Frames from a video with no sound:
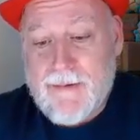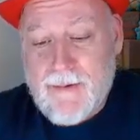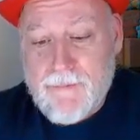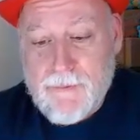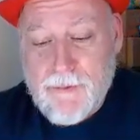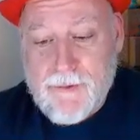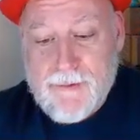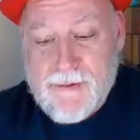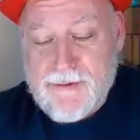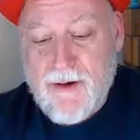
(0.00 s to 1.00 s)
If you look
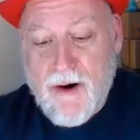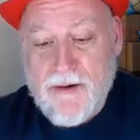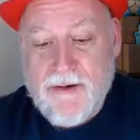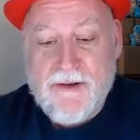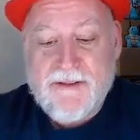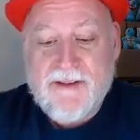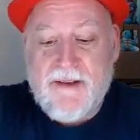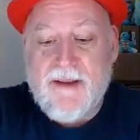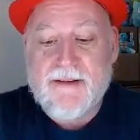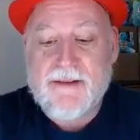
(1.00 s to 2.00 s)
at this card, you can see
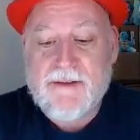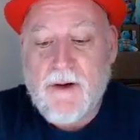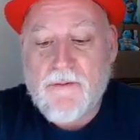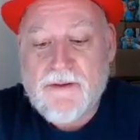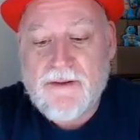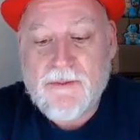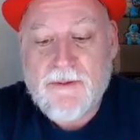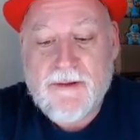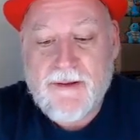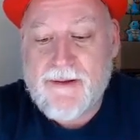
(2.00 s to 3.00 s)
that the surface is
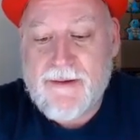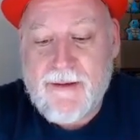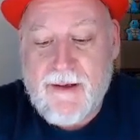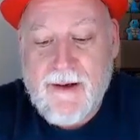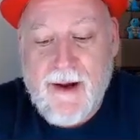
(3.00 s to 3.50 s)
really clean.